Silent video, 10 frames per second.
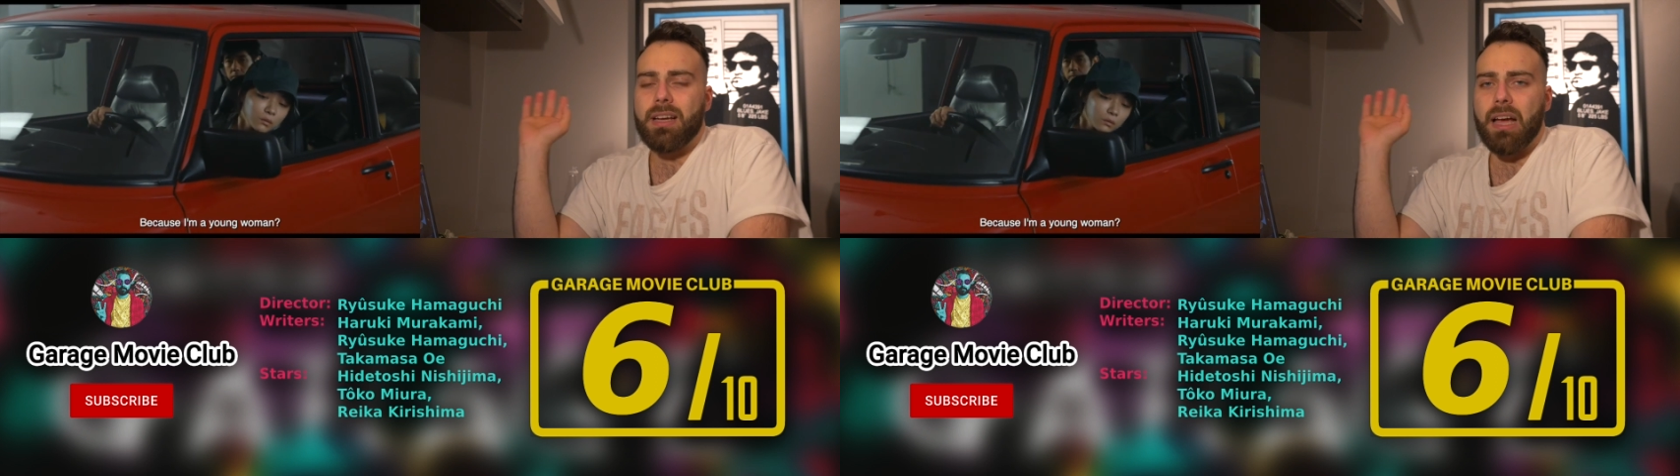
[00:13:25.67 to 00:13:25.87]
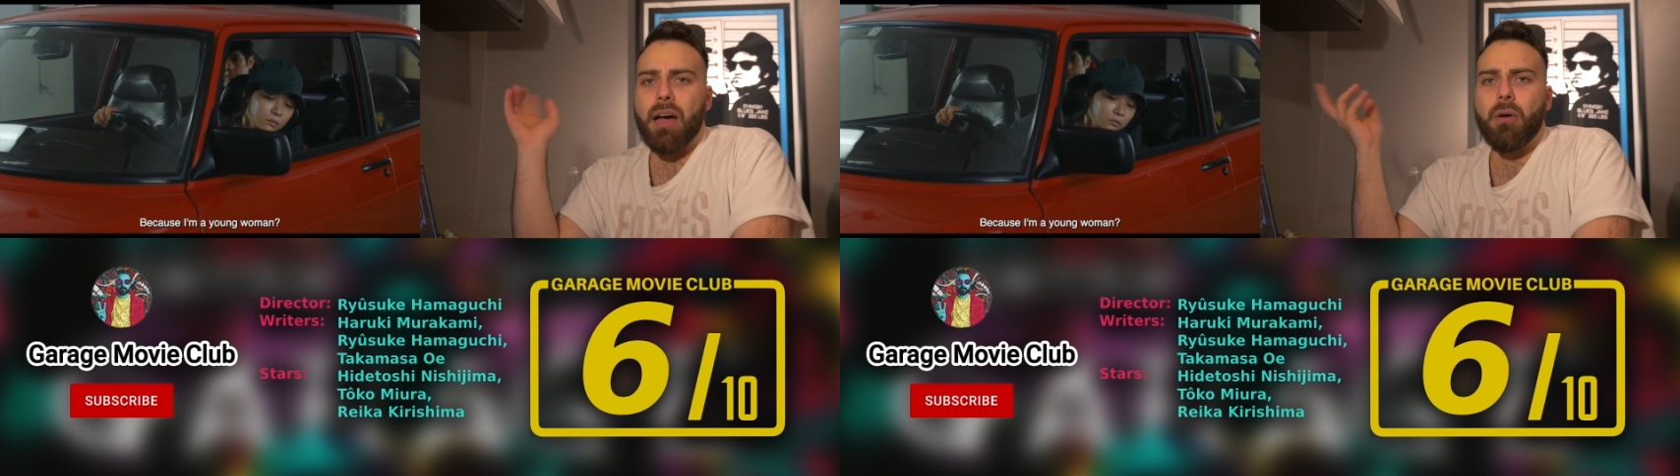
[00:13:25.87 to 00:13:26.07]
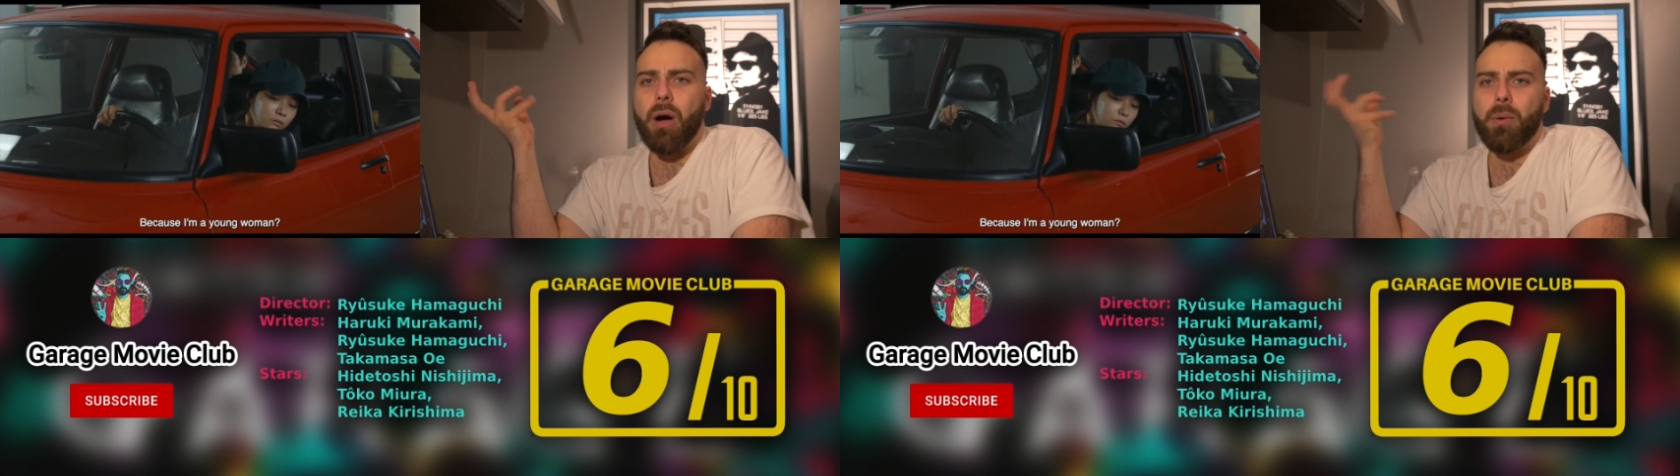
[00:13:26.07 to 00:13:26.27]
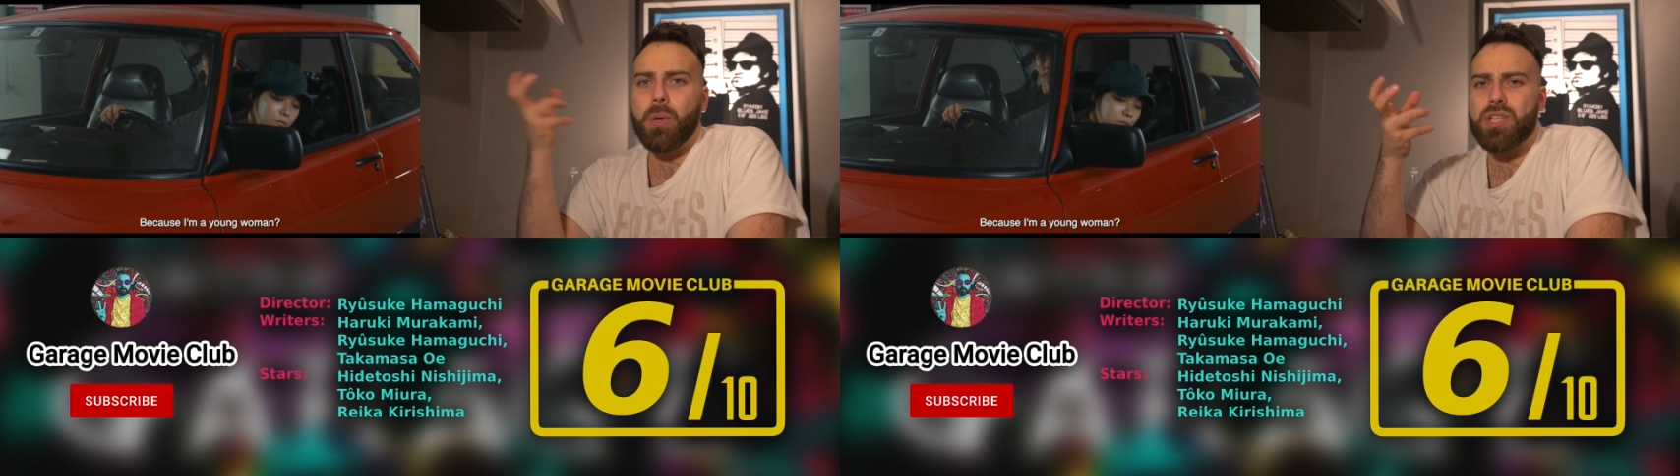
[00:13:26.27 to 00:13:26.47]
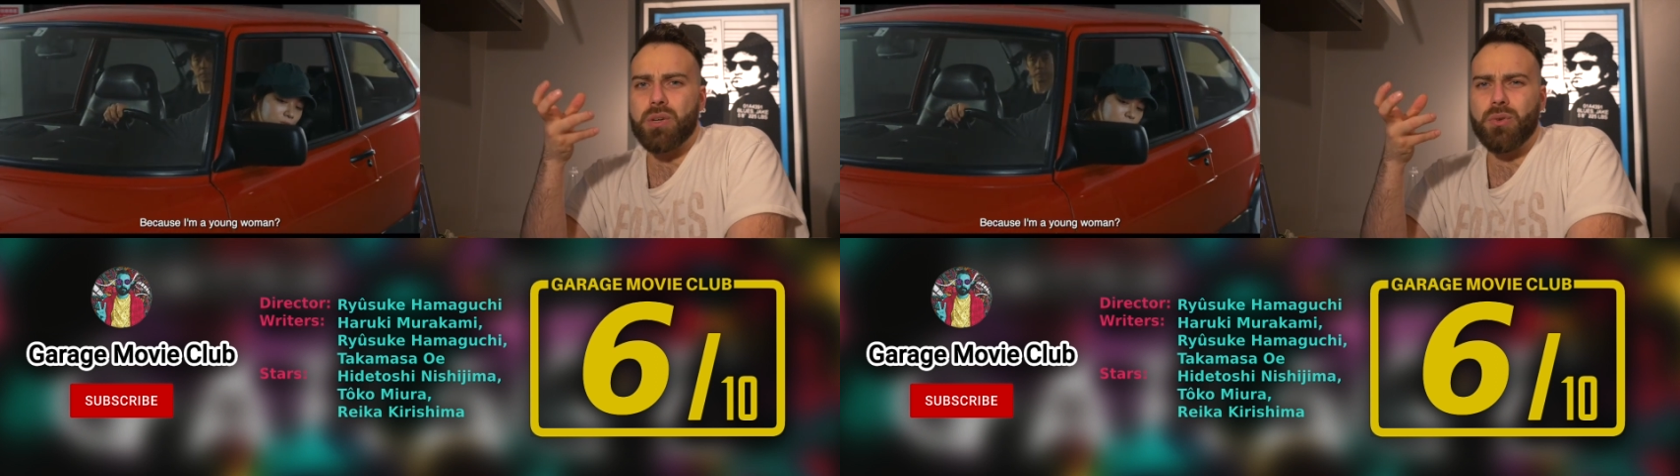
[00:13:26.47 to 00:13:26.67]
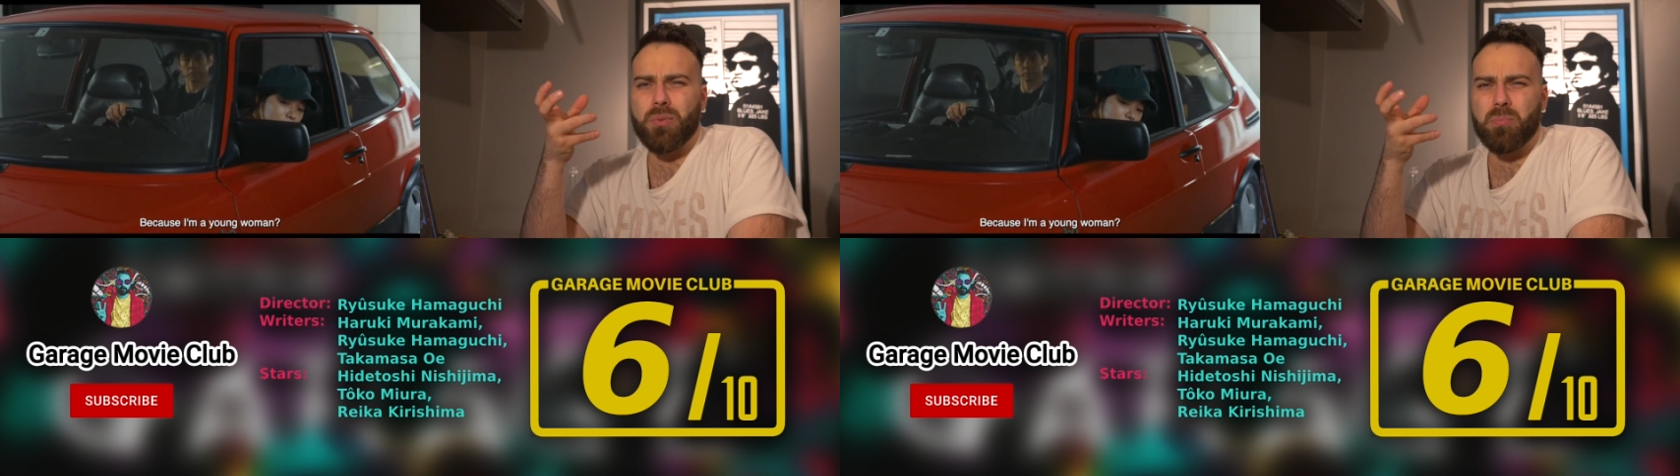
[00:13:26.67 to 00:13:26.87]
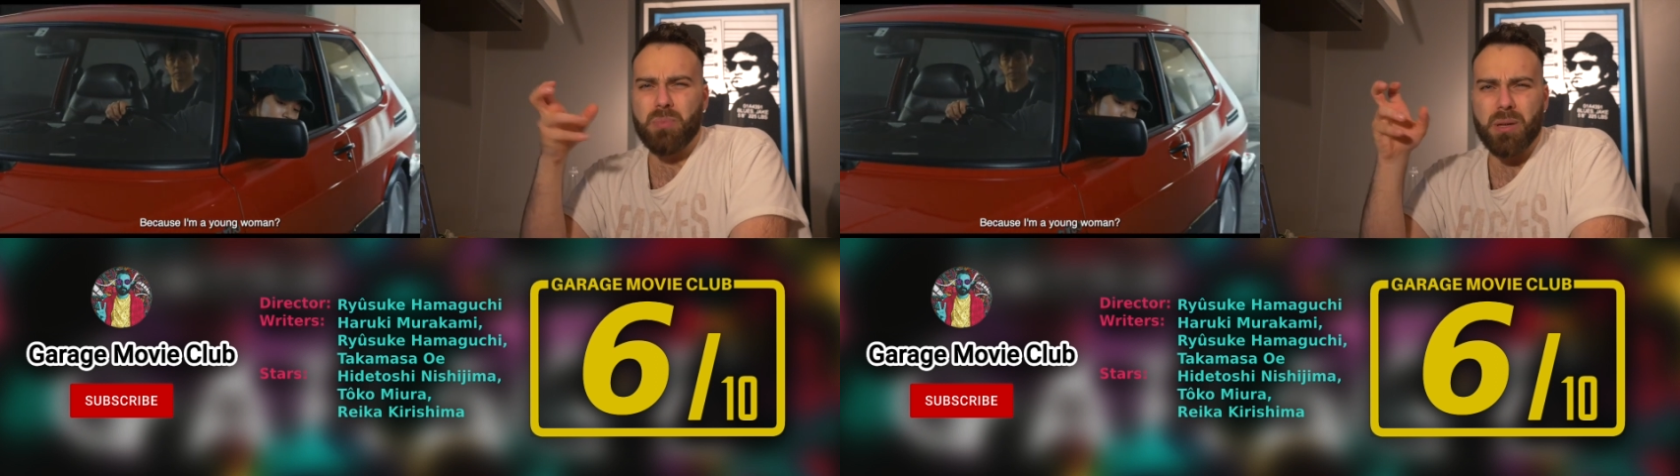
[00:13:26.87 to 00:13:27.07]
I wish there was a bit